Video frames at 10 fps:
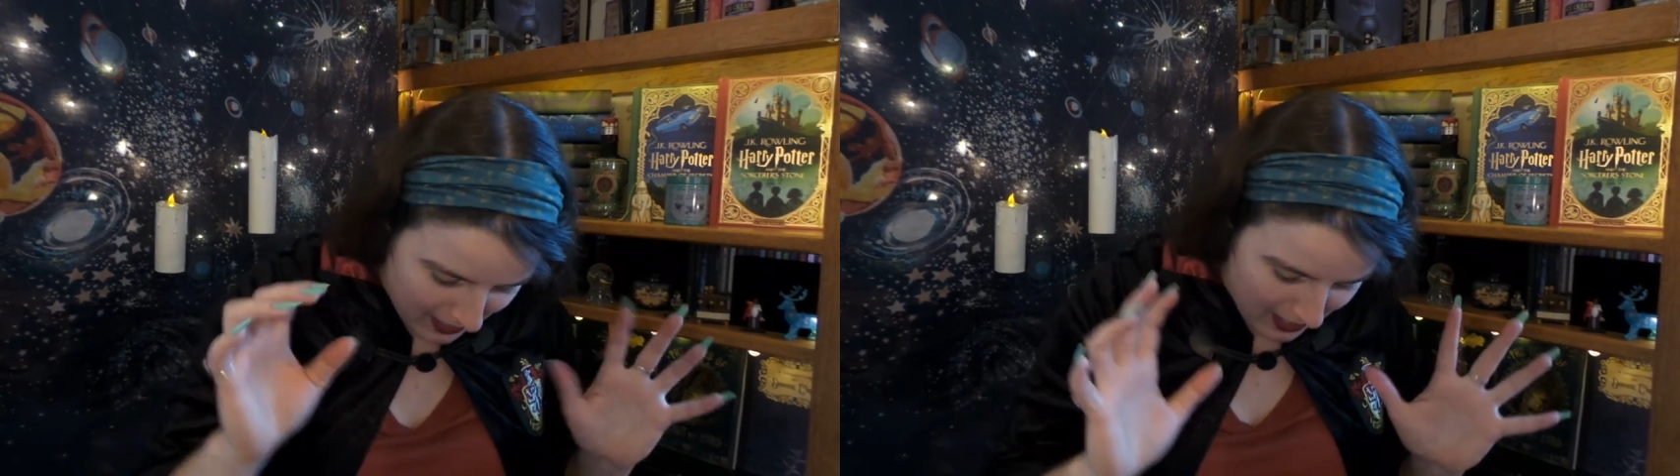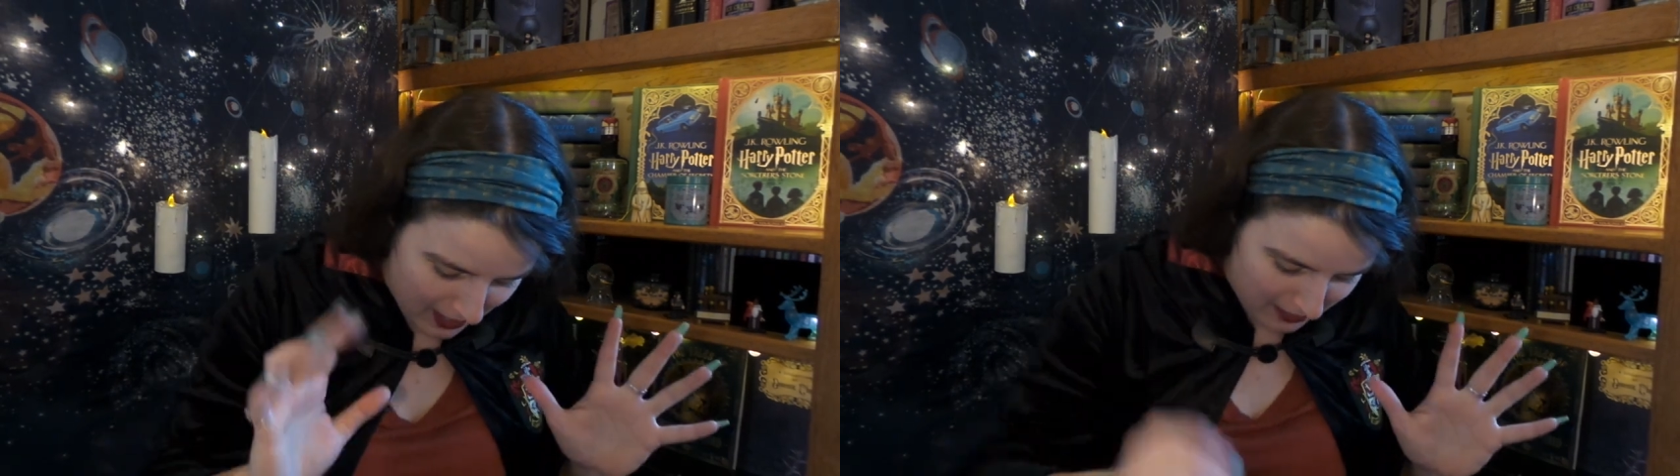
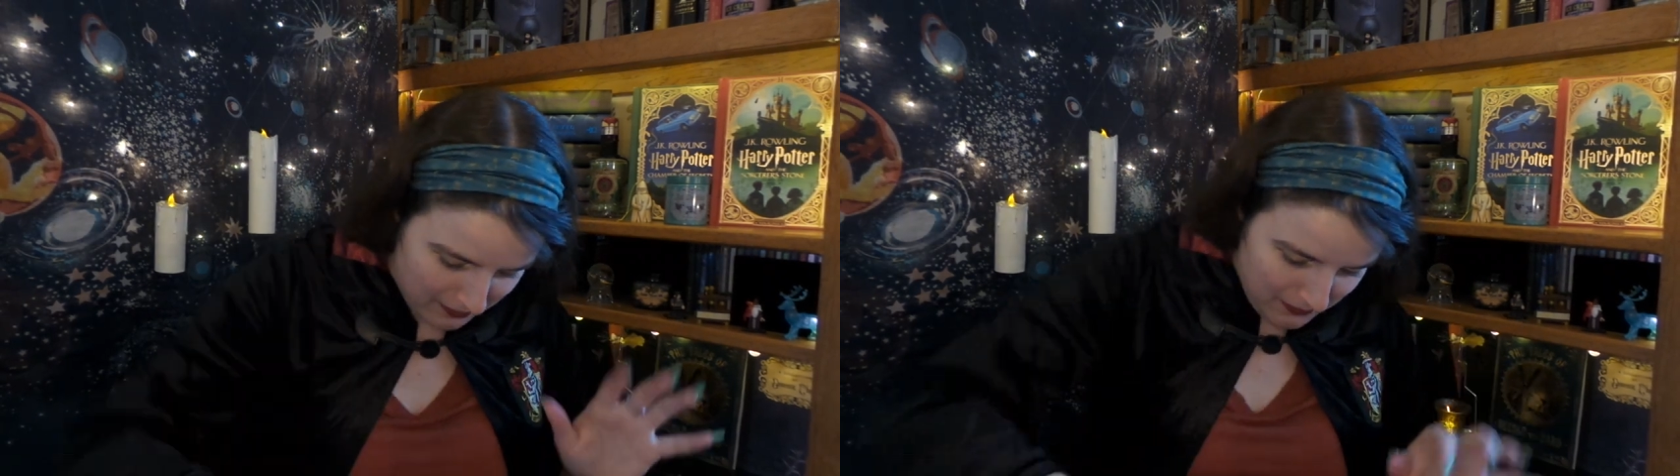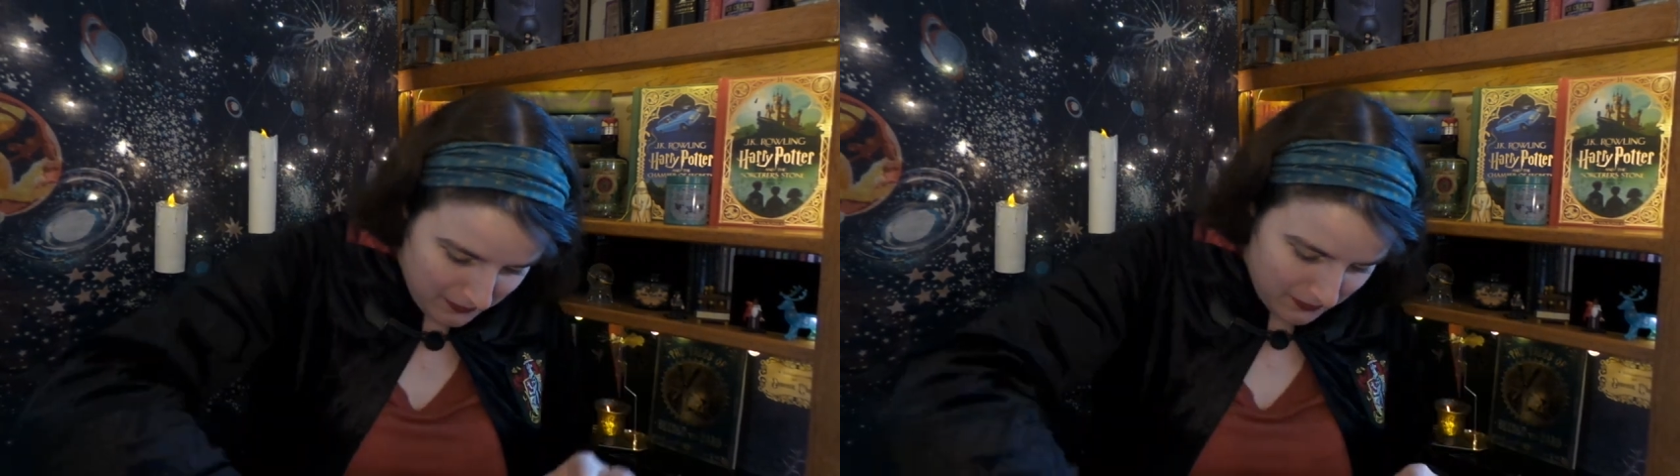
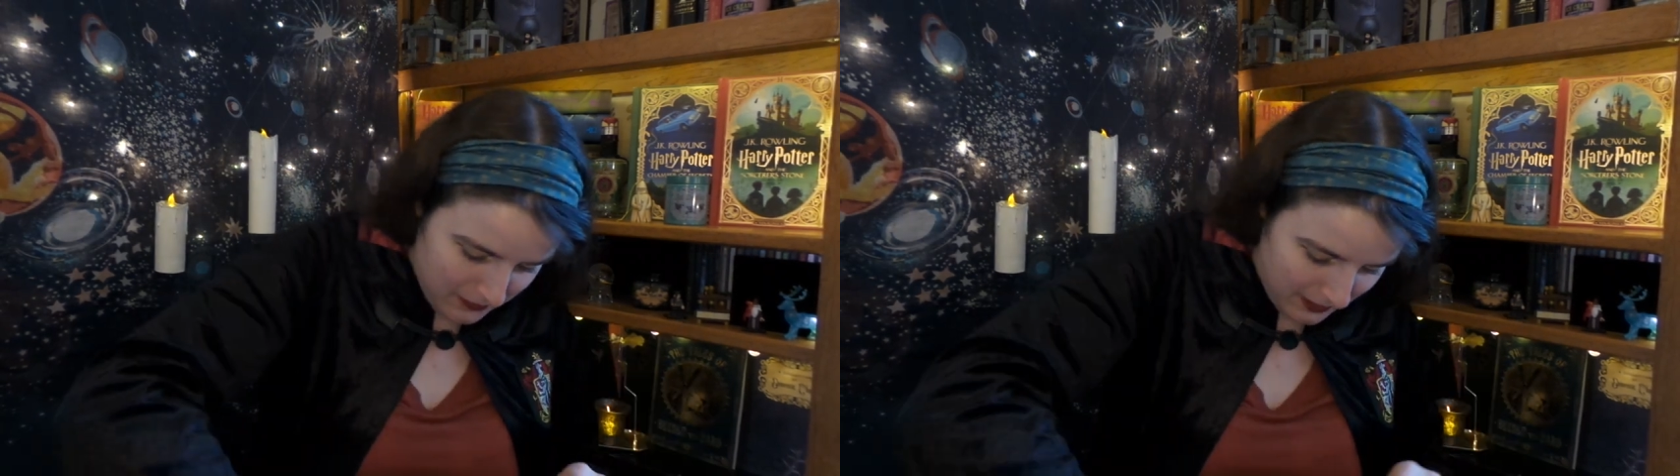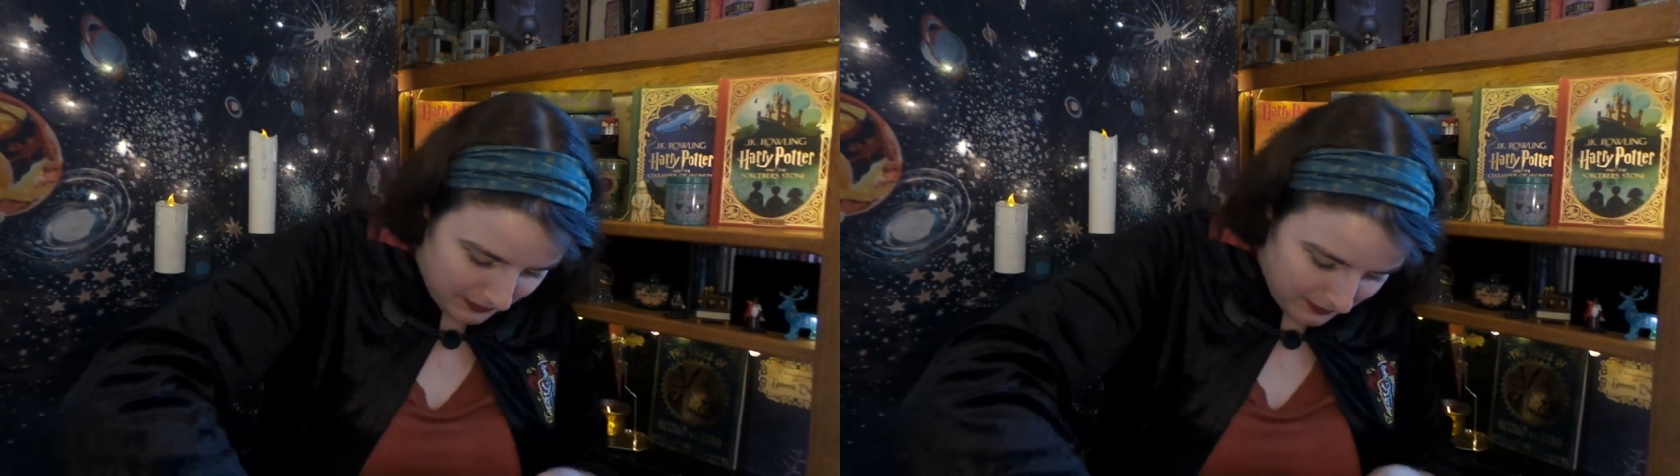
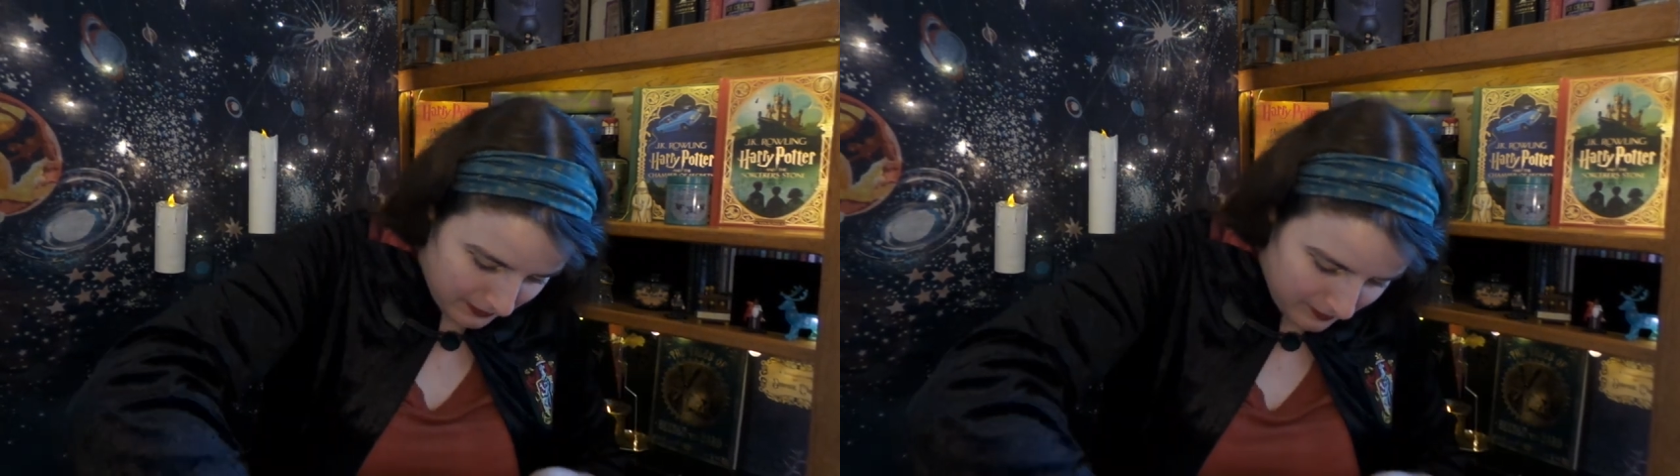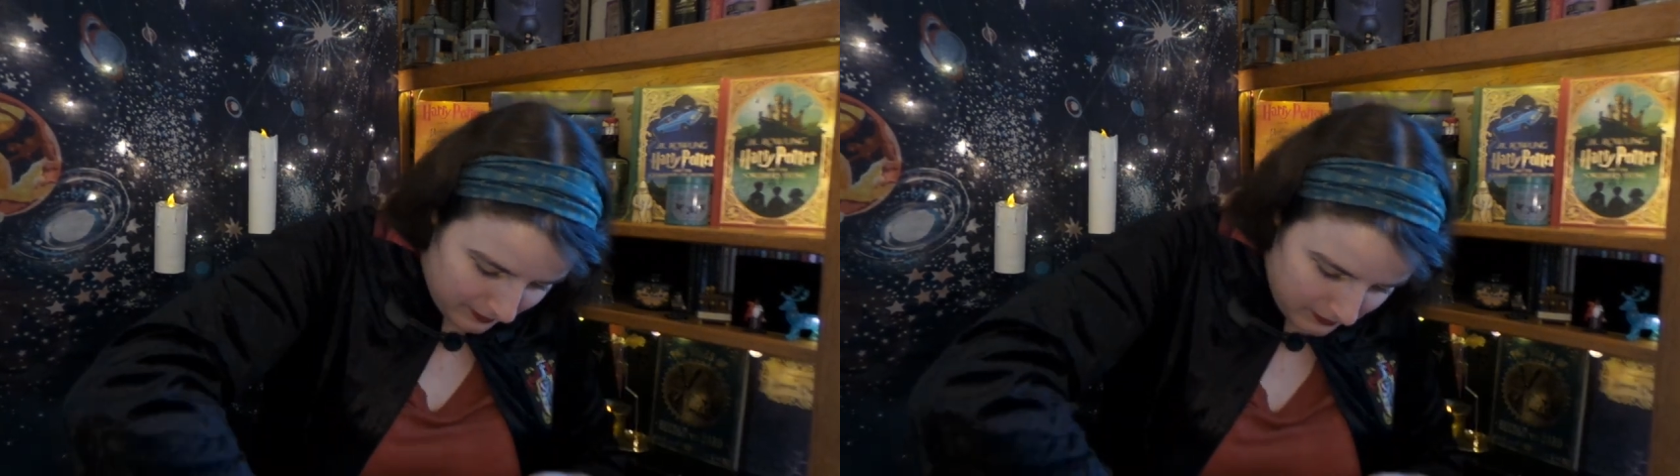Okay, let's see.